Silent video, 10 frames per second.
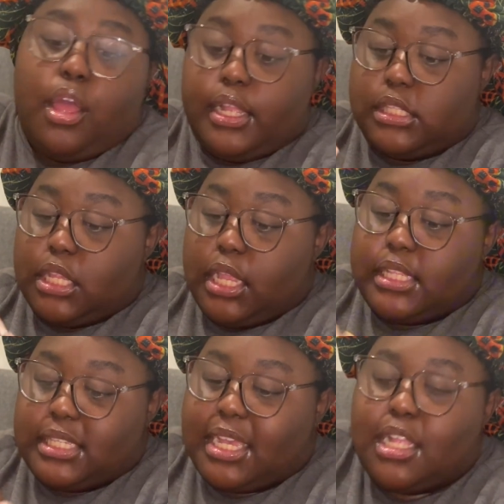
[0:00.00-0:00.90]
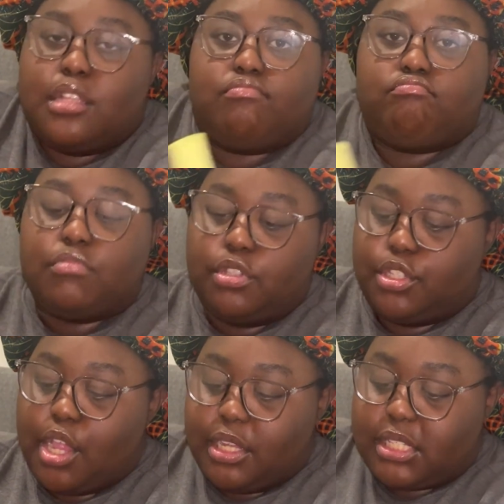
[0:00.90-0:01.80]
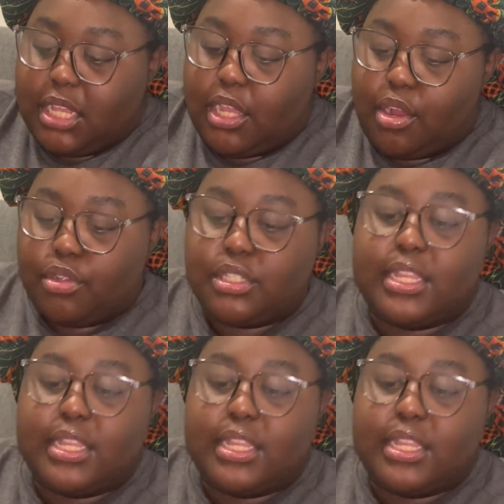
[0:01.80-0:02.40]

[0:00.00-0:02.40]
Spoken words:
It's like a dark skin girl's